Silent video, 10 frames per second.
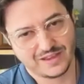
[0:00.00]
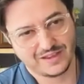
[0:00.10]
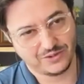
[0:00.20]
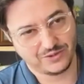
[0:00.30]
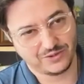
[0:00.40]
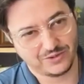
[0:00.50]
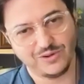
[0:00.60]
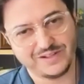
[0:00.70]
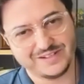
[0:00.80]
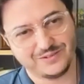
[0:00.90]
you can
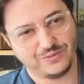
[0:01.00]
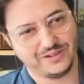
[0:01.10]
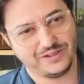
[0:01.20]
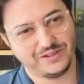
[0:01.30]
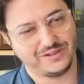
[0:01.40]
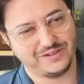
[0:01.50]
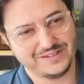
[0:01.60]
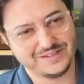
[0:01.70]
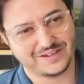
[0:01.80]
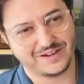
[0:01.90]
police it when when
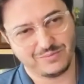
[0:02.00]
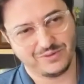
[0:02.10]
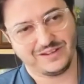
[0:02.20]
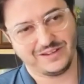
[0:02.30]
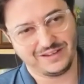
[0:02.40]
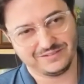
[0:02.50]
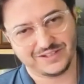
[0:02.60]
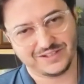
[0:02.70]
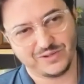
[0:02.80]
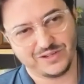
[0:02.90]
things are happening in the
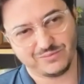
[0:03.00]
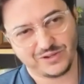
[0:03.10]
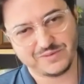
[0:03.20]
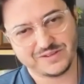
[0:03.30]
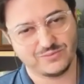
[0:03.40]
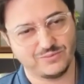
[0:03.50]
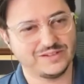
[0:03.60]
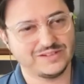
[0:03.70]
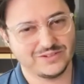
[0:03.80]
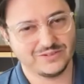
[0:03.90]
company premise
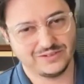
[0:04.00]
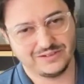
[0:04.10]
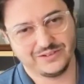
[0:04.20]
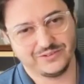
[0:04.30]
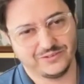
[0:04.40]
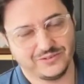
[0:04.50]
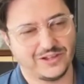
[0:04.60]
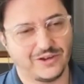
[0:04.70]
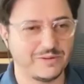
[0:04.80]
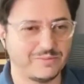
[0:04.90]
once you you
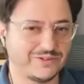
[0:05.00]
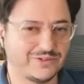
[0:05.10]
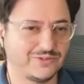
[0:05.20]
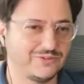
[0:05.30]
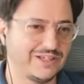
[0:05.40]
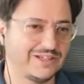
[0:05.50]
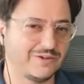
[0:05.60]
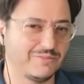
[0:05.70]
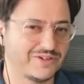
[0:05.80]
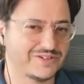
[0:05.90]
allow people to take the
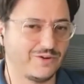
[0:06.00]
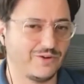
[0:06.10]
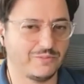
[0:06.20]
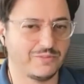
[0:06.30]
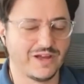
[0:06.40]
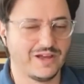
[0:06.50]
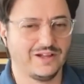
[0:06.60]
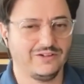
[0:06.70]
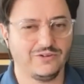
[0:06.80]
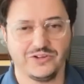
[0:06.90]
computers home
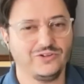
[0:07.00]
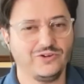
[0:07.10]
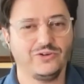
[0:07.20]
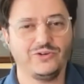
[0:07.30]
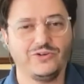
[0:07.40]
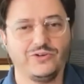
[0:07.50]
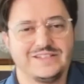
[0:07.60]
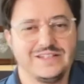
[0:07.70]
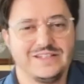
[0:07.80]
look, you don't you don't see